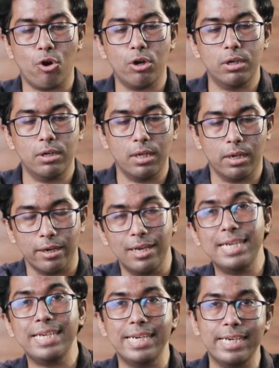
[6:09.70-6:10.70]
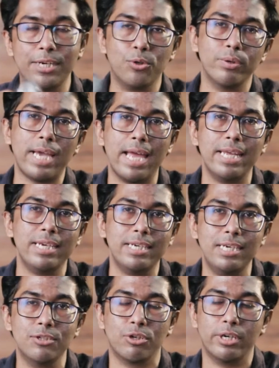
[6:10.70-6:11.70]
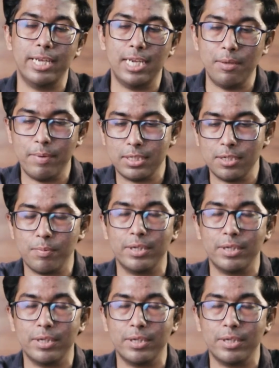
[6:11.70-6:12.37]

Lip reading: not really needed to carry keys on a daily basis,